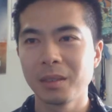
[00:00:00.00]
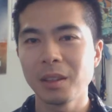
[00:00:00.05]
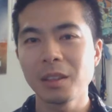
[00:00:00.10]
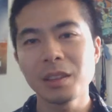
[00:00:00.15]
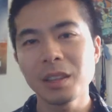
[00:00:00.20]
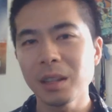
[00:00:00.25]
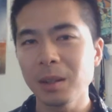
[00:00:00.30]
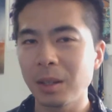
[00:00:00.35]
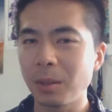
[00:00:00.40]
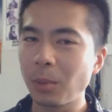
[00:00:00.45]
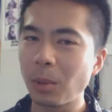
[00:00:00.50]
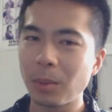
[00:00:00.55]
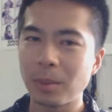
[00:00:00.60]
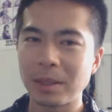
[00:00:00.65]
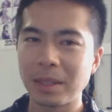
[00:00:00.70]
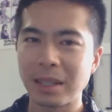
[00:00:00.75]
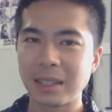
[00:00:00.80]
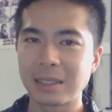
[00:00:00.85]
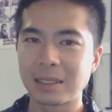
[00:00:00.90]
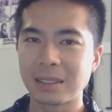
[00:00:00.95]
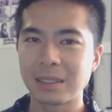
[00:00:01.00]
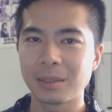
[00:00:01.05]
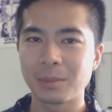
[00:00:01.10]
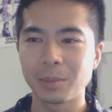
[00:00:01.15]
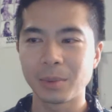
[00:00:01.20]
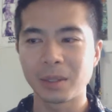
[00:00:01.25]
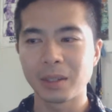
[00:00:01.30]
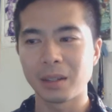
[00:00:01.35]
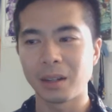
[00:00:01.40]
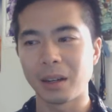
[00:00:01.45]
Not that it probably needs
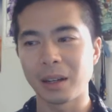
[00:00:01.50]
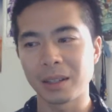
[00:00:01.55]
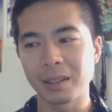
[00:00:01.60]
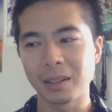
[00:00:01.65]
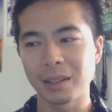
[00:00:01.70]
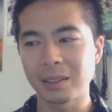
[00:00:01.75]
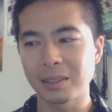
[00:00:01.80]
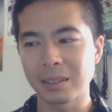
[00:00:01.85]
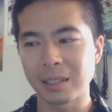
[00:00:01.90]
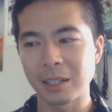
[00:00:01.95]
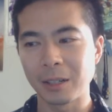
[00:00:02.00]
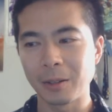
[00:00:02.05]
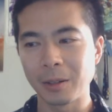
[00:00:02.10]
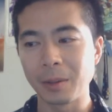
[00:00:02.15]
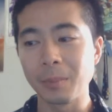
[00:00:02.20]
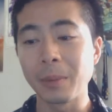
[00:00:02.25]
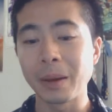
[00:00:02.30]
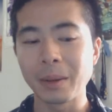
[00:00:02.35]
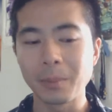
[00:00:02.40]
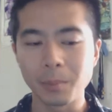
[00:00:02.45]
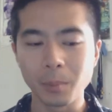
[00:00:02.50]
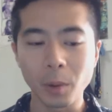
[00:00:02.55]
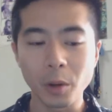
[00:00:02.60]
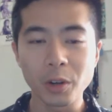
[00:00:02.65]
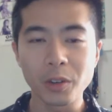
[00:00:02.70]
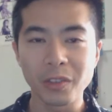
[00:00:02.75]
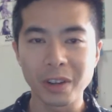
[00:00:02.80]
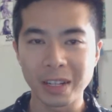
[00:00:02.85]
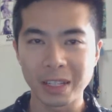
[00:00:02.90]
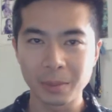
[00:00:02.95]
it, but I guess it
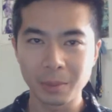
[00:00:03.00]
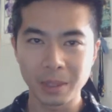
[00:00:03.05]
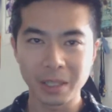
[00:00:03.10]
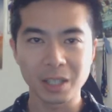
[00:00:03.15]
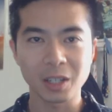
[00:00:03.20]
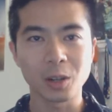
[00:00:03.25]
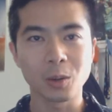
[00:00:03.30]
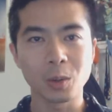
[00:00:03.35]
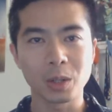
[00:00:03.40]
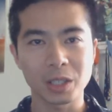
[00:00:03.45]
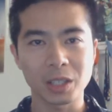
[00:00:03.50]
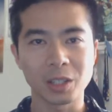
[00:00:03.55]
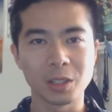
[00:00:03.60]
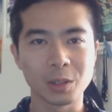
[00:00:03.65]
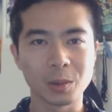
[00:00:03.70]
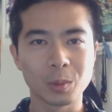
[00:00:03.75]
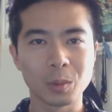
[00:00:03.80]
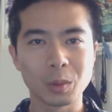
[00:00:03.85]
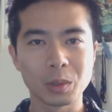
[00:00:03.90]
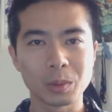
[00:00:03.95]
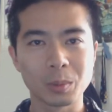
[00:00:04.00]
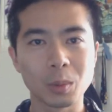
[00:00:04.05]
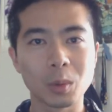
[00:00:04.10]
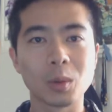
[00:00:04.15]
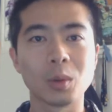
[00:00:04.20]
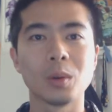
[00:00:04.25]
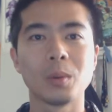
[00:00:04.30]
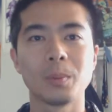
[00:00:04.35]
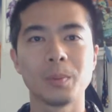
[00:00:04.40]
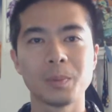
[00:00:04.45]
motivated me to go watch Clone Wars
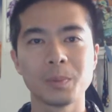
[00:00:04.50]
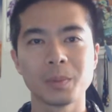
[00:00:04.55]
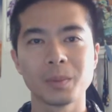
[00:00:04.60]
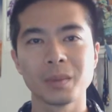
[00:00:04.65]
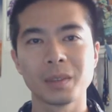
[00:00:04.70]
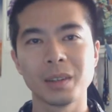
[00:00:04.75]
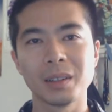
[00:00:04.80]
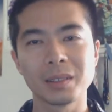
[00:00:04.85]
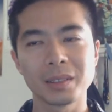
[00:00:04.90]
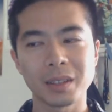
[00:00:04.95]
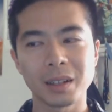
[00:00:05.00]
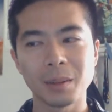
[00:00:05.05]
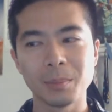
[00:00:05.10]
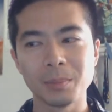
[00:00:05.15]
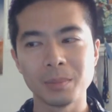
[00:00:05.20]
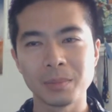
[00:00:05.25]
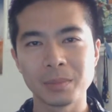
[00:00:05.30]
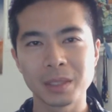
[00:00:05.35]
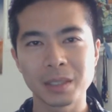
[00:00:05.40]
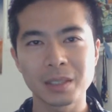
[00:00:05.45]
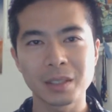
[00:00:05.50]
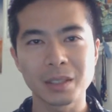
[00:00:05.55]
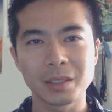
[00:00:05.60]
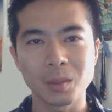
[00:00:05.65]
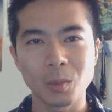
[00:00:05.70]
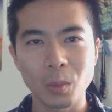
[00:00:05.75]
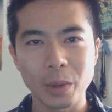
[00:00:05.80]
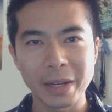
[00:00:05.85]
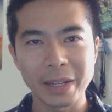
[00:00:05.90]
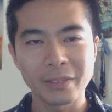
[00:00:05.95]
more because
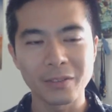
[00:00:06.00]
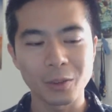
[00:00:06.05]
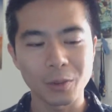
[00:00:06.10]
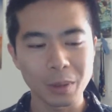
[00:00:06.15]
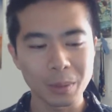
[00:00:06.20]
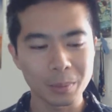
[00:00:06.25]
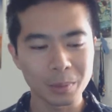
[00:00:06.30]
I'm waiting for